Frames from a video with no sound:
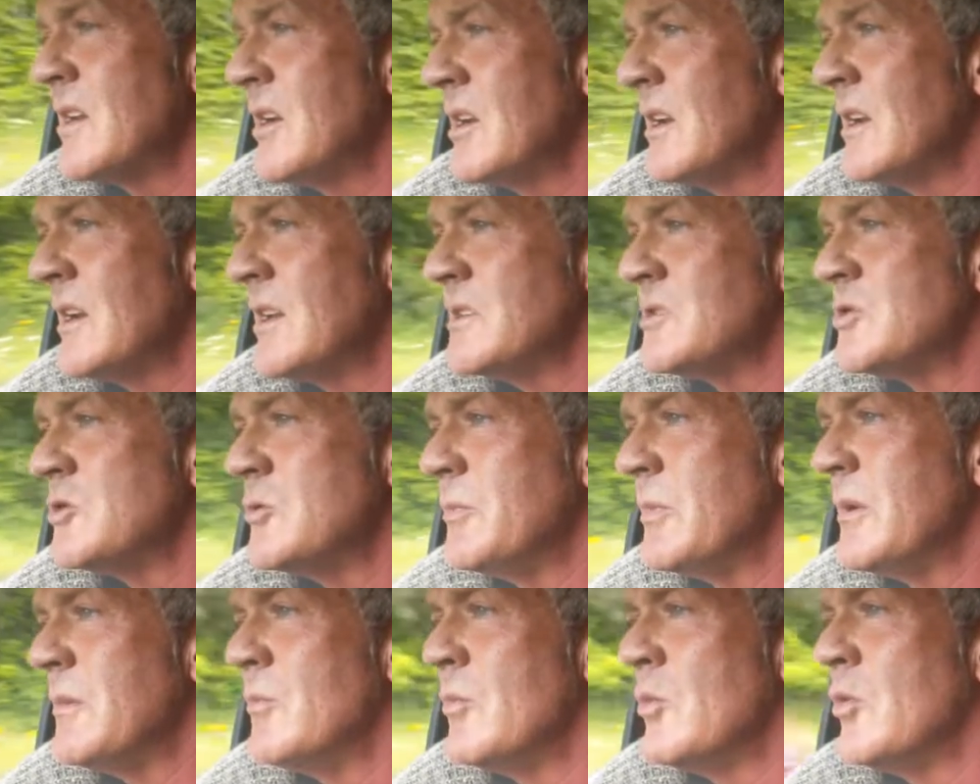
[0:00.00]
likely to
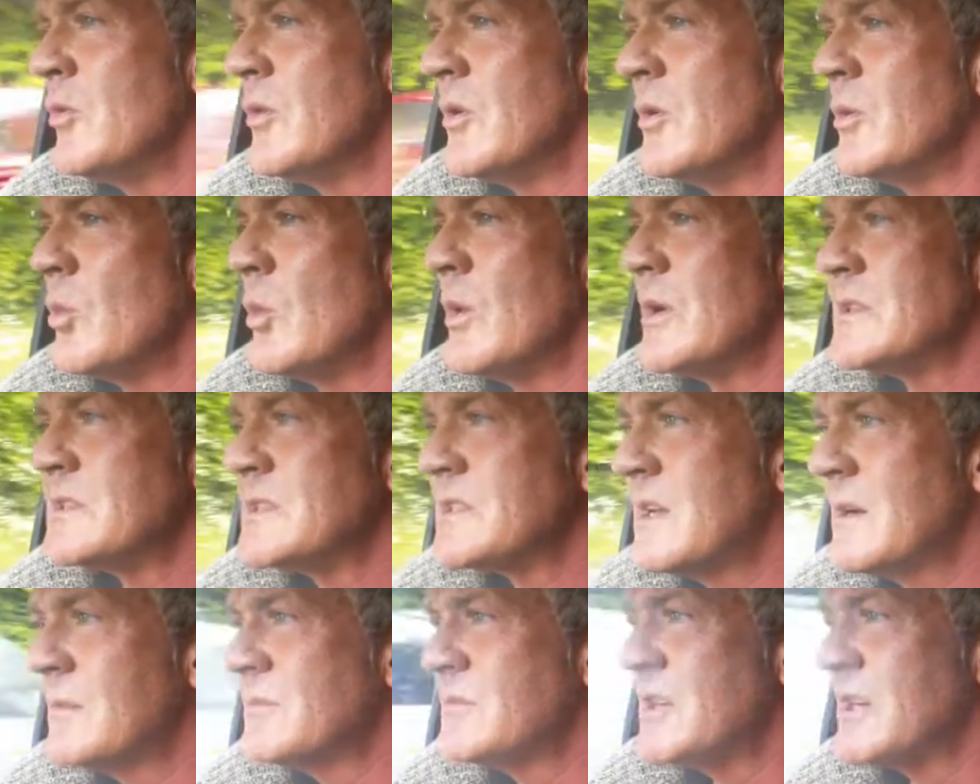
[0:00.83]
be more than one
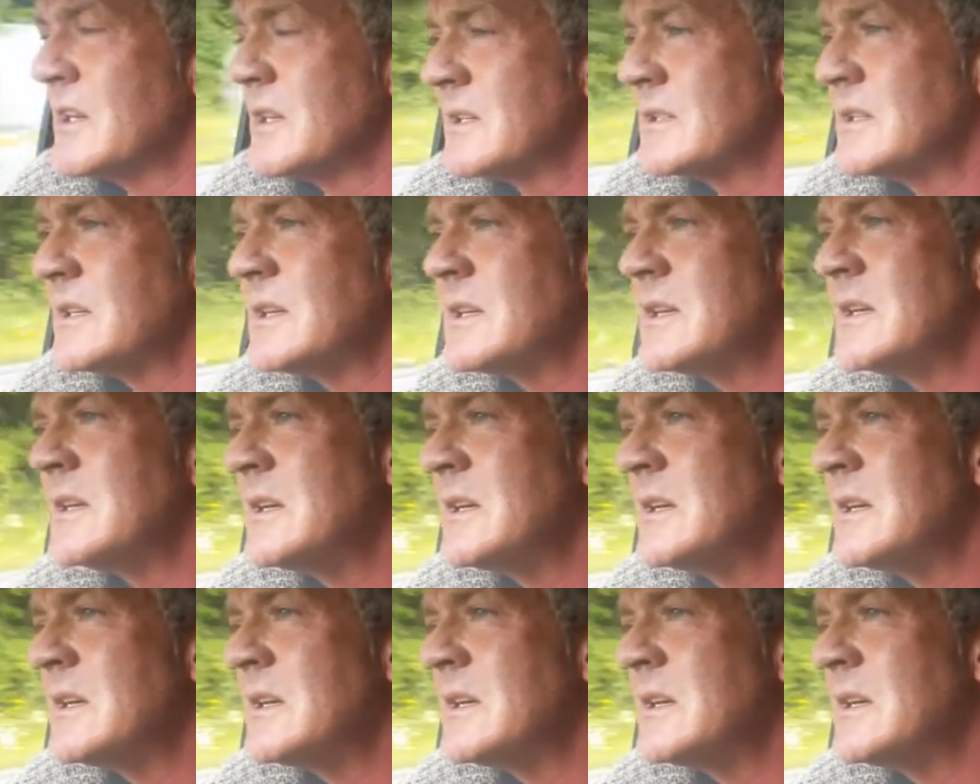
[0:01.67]
subject.